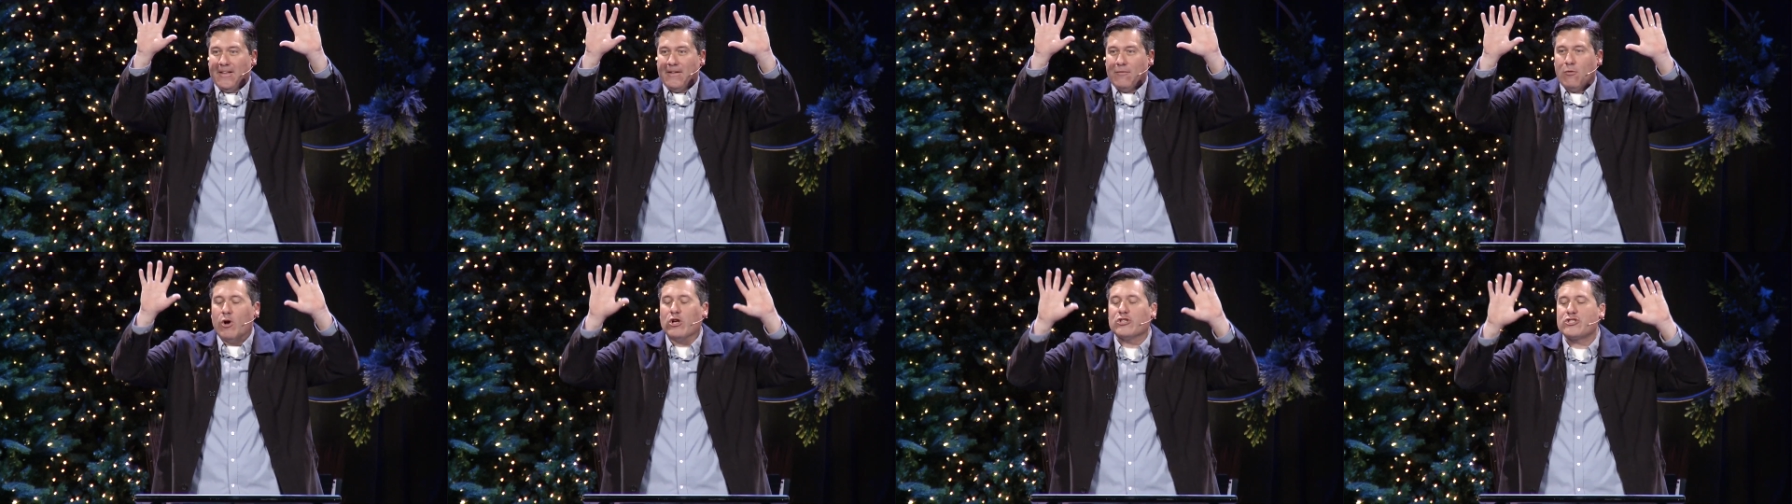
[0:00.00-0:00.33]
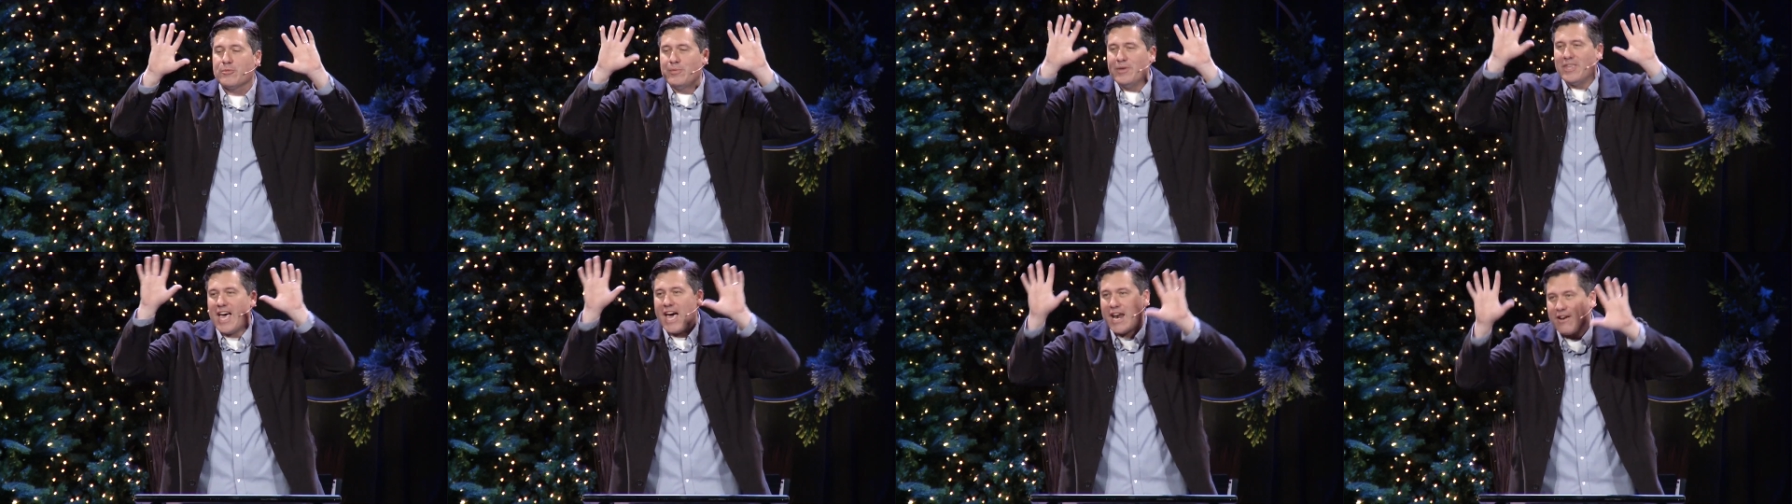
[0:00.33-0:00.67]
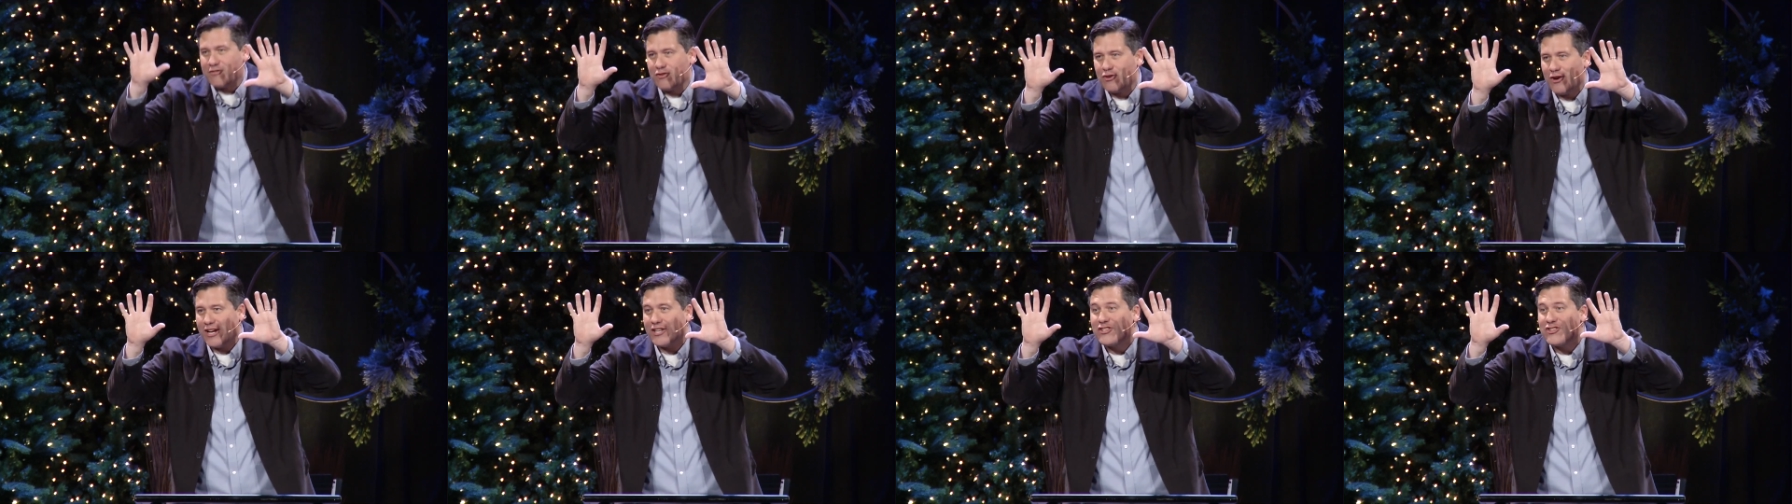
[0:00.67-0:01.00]
Well, it should be that
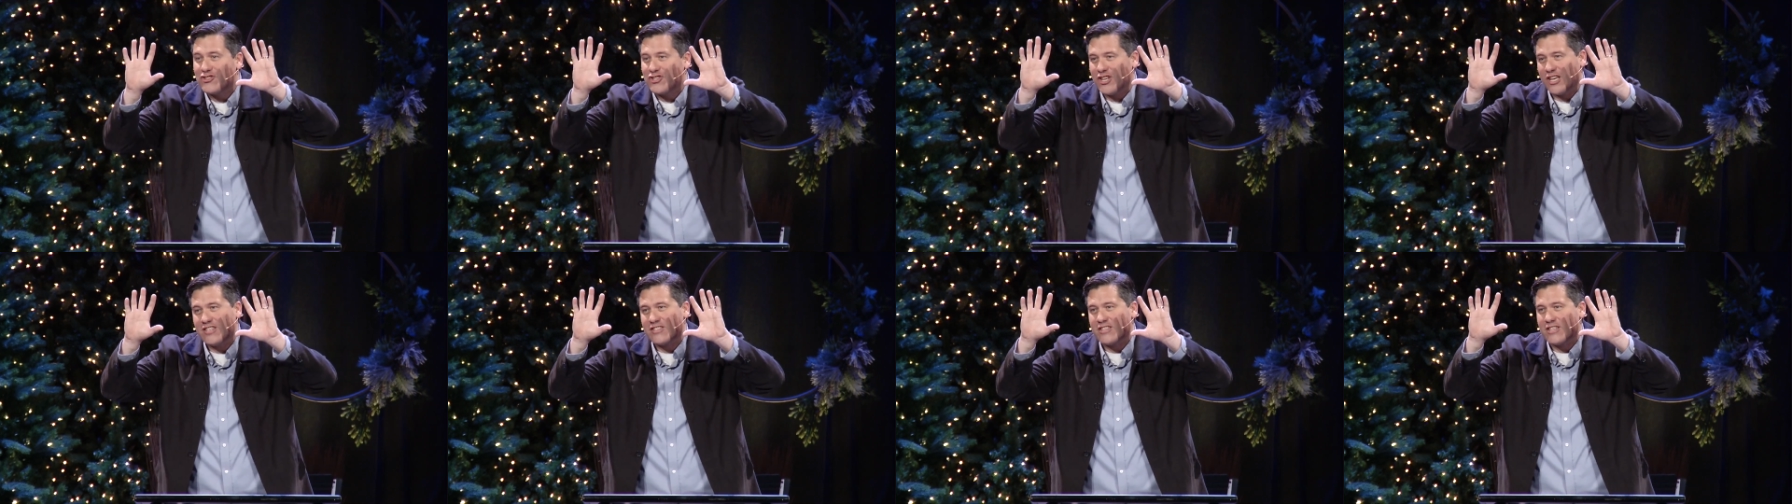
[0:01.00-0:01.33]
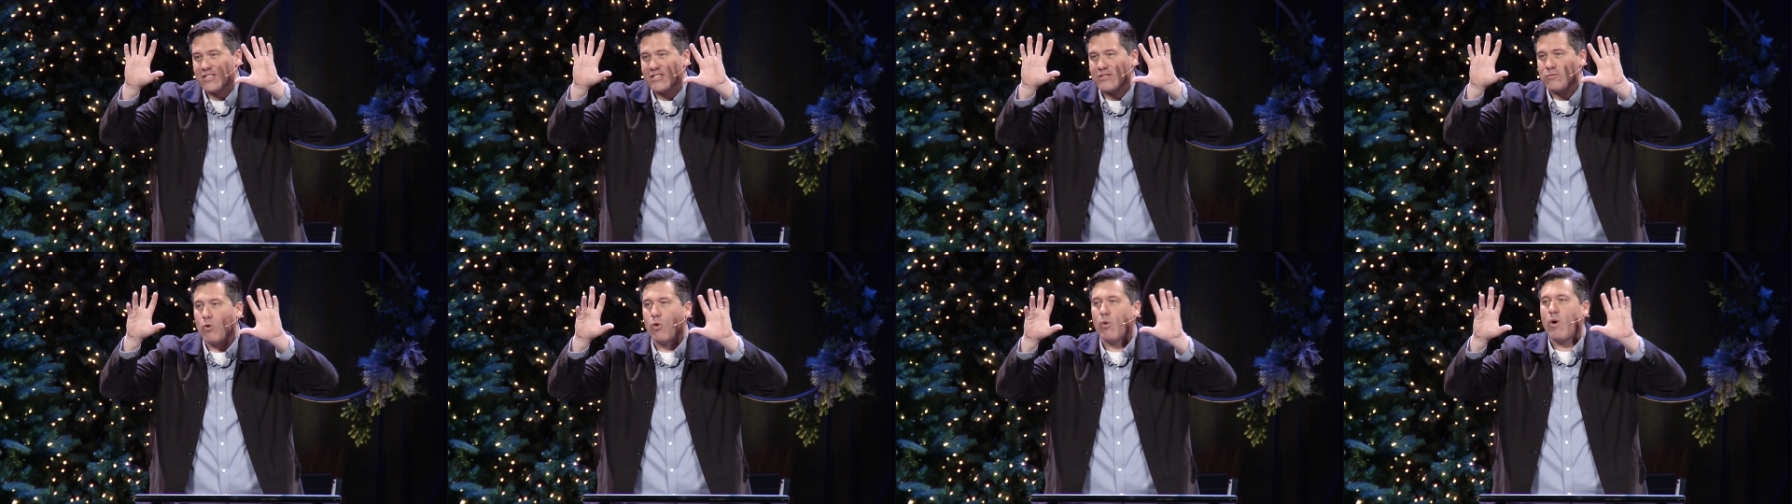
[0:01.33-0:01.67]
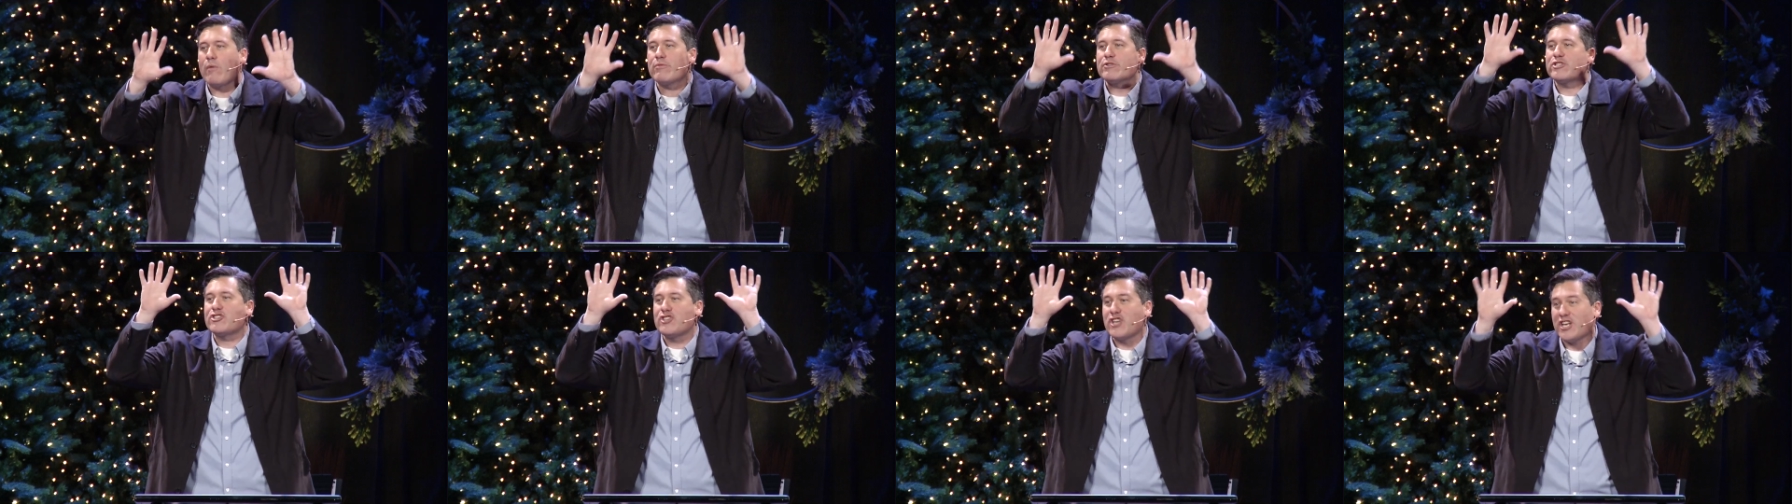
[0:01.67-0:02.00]
of Christ Jesus. Well,
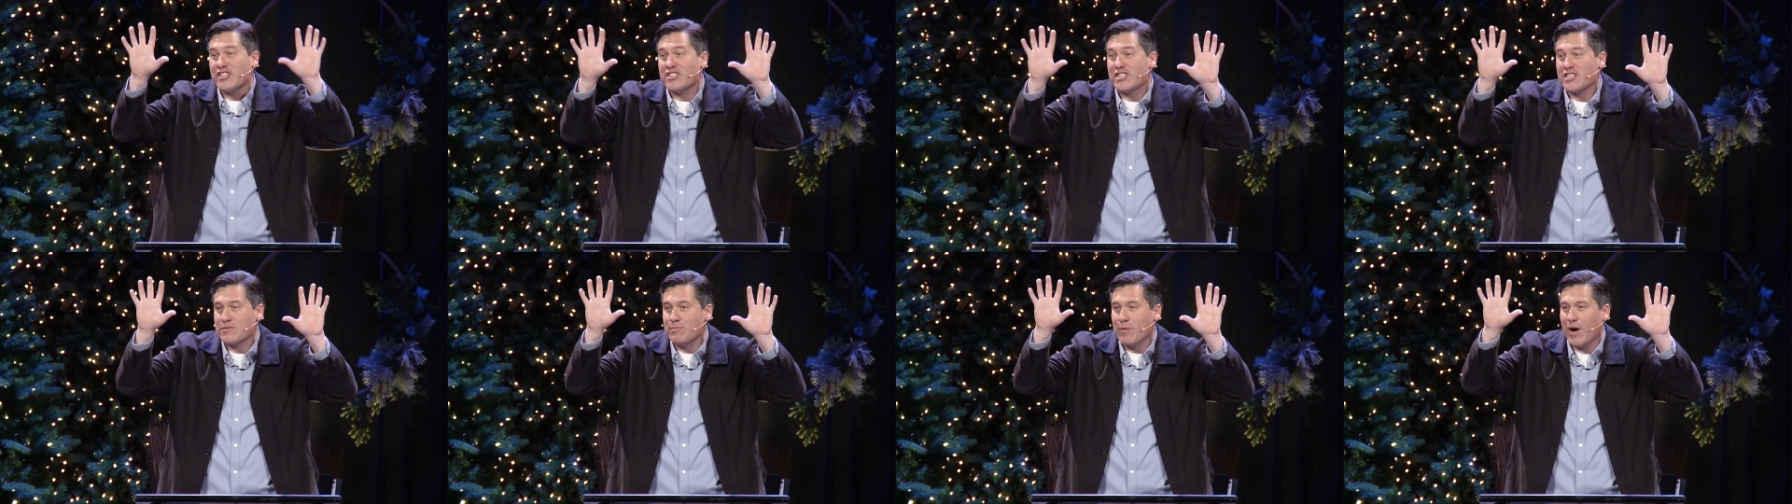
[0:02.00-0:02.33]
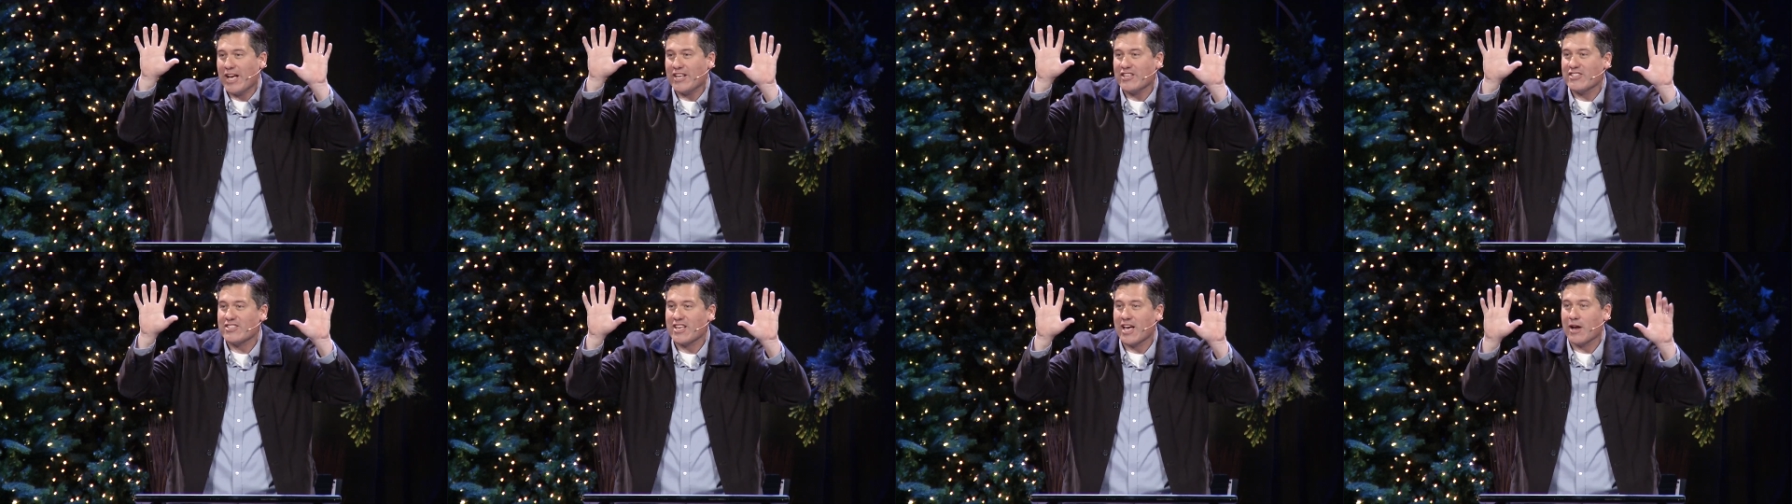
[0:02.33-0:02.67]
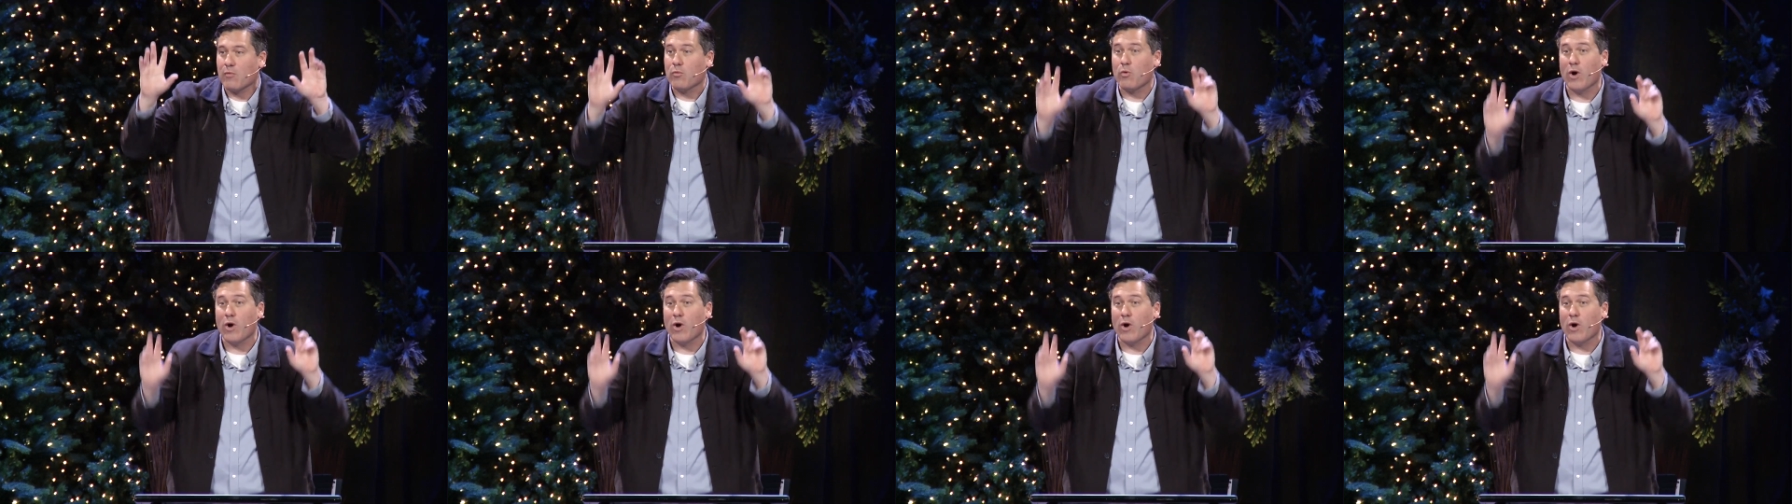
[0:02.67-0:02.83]
what was Jesus' mindset?